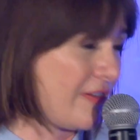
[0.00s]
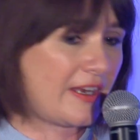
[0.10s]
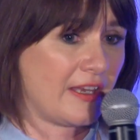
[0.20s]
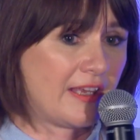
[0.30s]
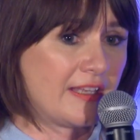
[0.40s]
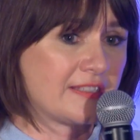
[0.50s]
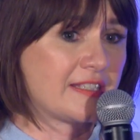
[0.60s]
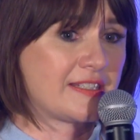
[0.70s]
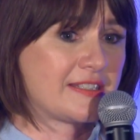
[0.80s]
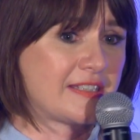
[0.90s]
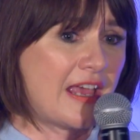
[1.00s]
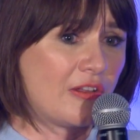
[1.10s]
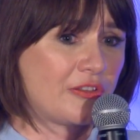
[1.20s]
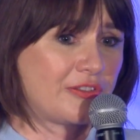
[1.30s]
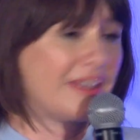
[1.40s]
Like it's a
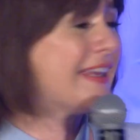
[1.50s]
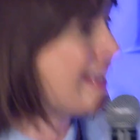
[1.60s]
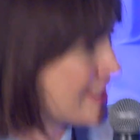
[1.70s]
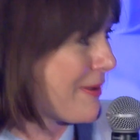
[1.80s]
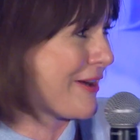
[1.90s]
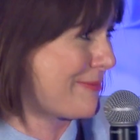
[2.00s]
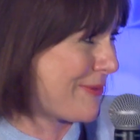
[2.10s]
stealth. He is Mary